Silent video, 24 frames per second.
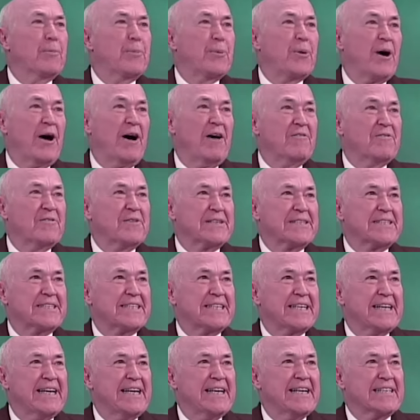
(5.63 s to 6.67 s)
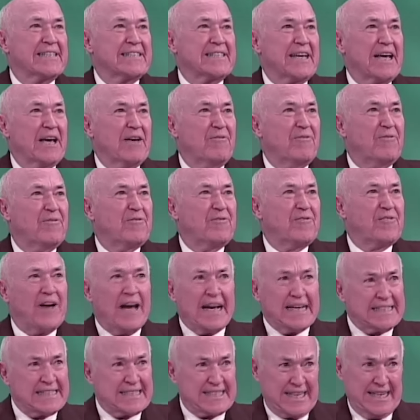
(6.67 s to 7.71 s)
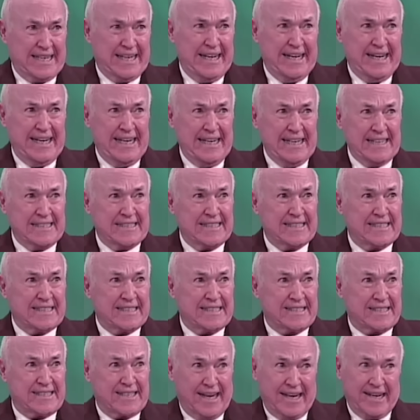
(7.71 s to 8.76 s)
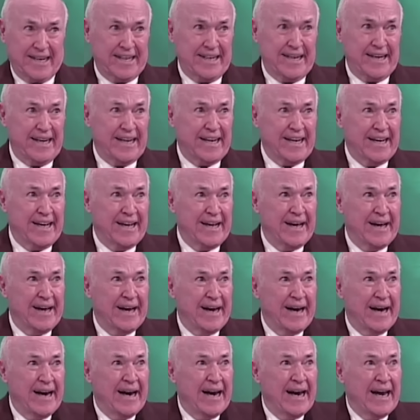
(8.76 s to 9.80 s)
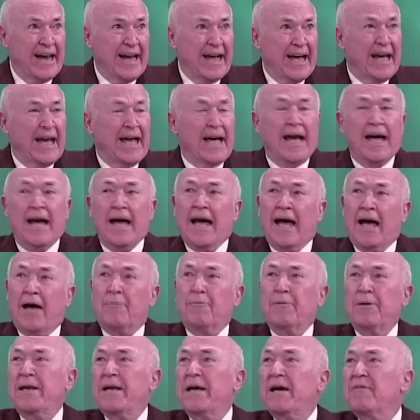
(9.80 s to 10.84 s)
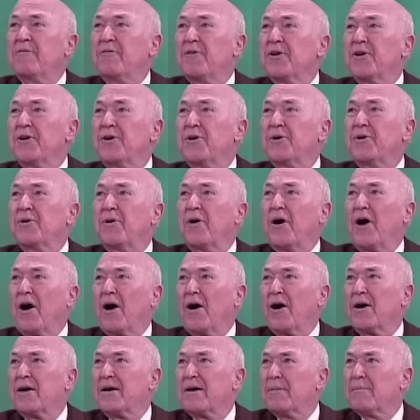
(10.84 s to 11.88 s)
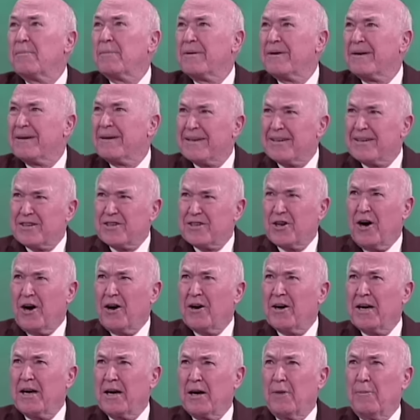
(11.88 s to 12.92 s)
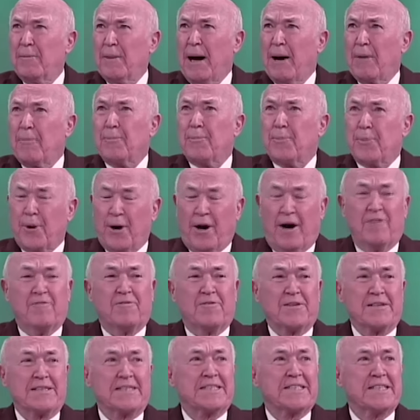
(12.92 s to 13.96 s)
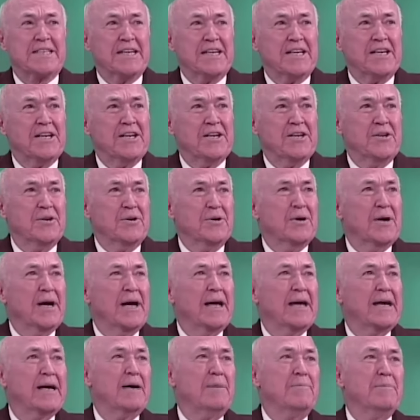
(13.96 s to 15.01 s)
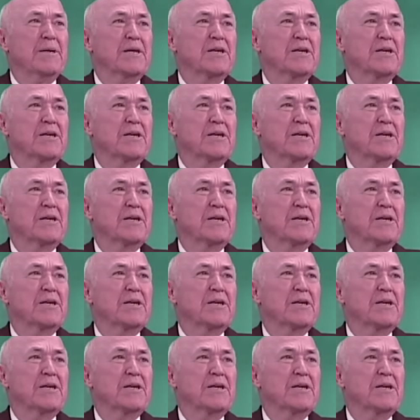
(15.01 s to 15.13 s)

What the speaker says: prophecy is a fascinating study. And whenever you are talking about prophecy, you come